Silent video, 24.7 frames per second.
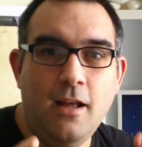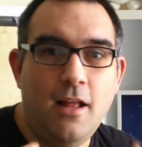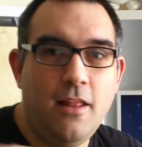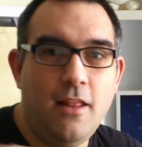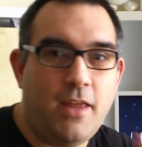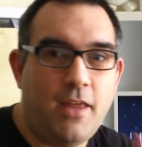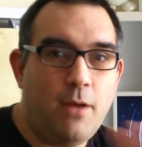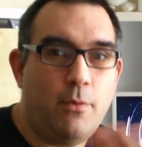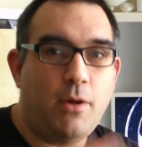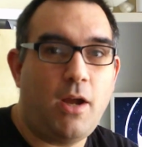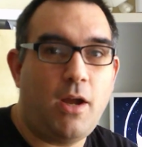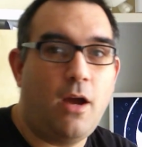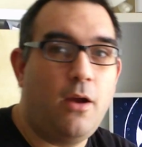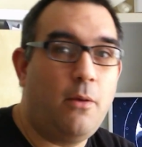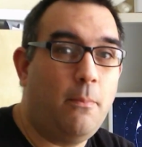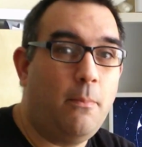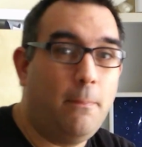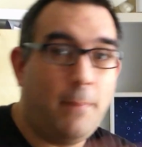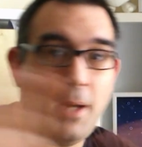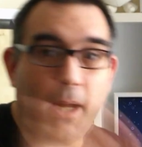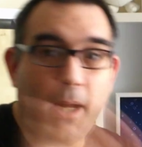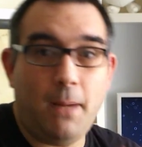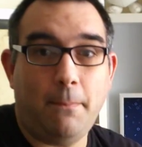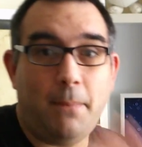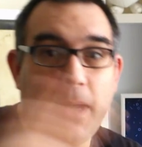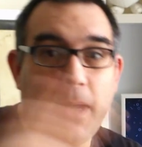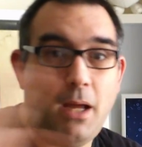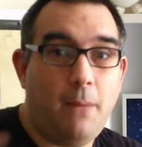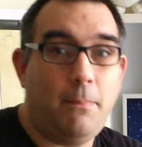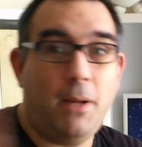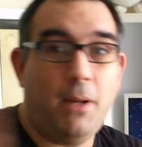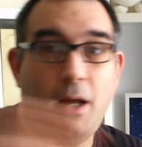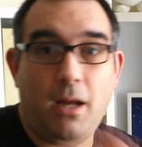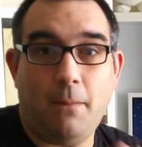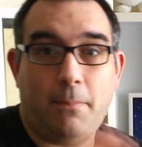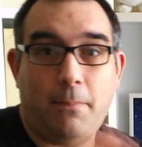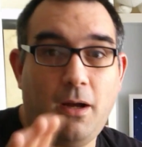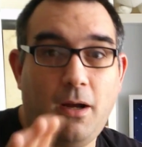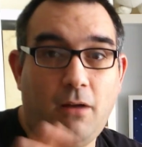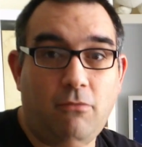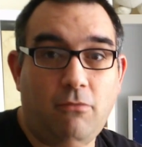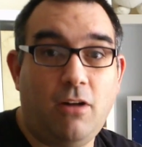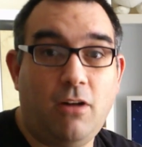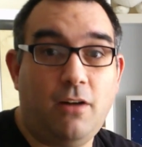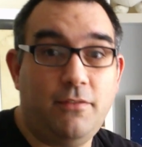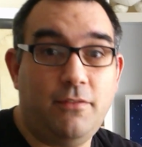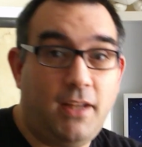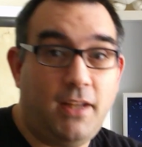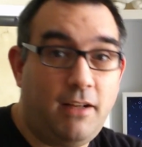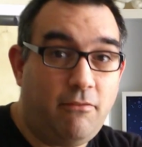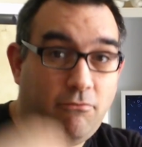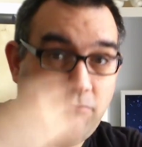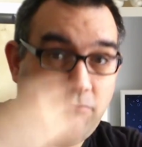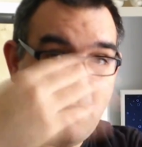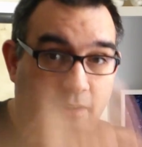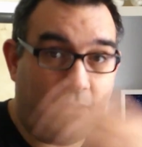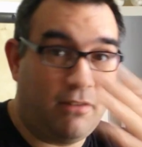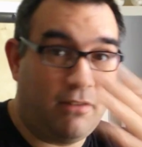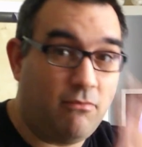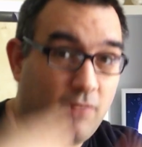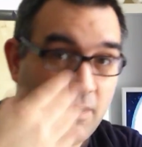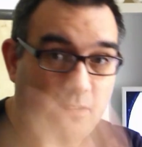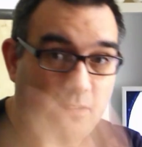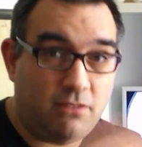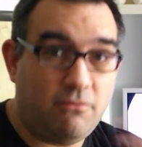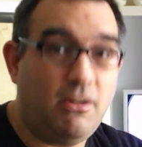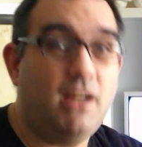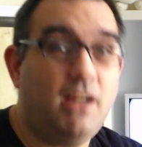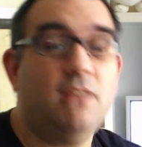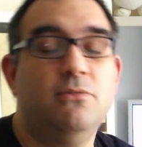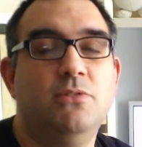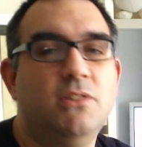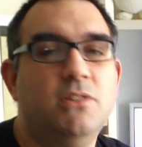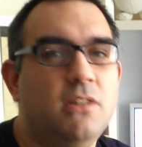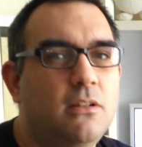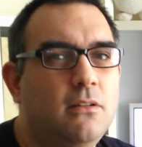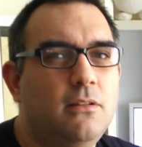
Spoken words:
They were going ba ba ba ba rather than round and round and round.